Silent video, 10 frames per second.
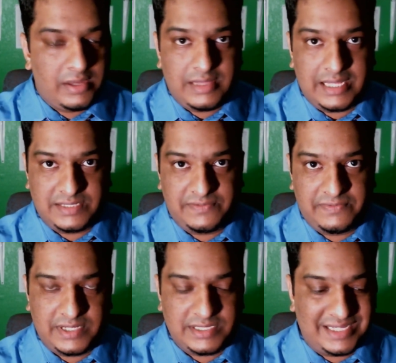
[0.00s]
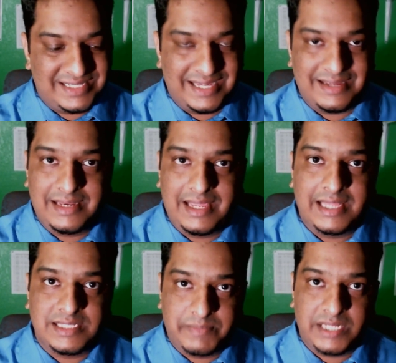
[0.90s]
That's the first thing. Secondly,
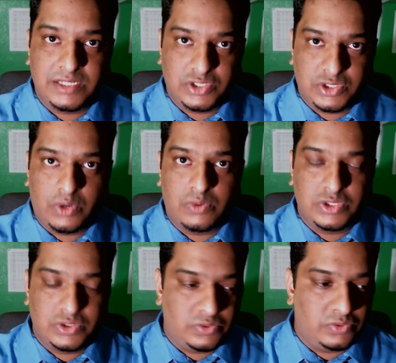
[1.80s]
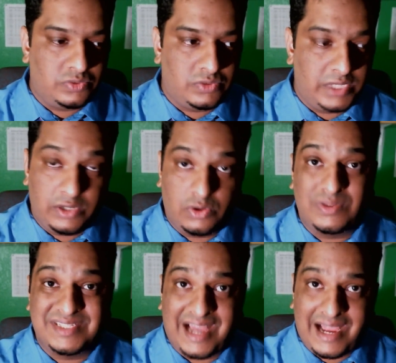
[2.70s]
it's been shown to regrow
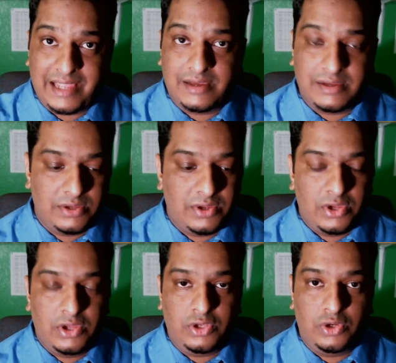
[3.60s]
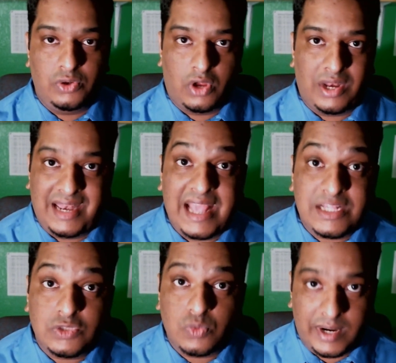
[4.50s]
entire neuron
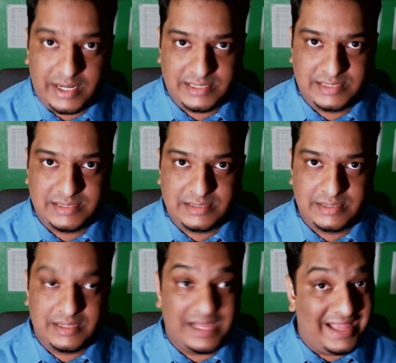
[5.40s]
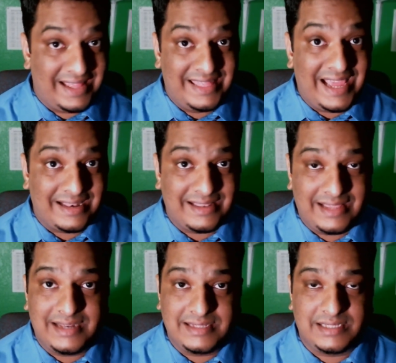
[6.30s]
networks. And that
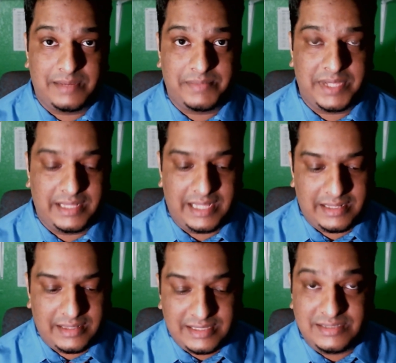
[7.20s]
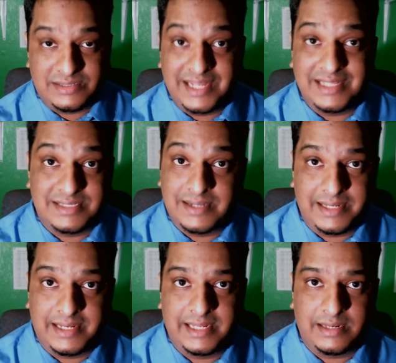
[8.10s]
is something that is
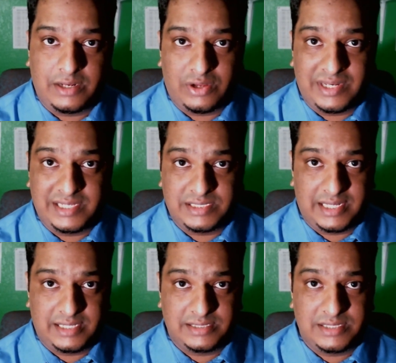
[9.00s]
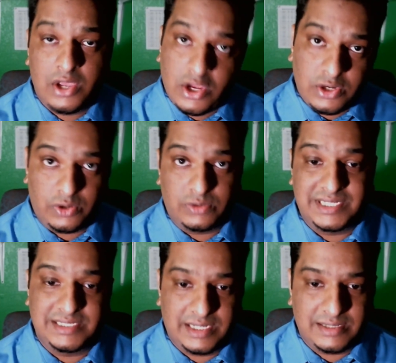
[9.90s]
really needed in a condition that is
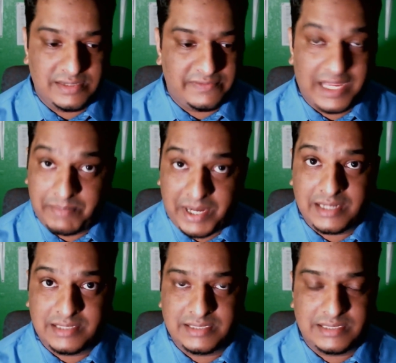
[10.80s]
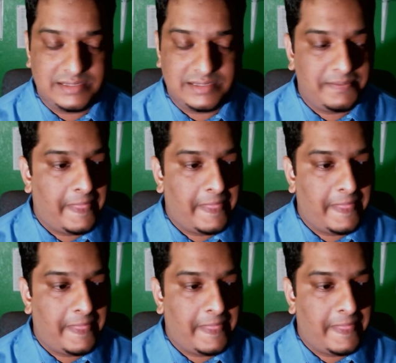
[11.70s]
neurodegenerative like Parkinson's.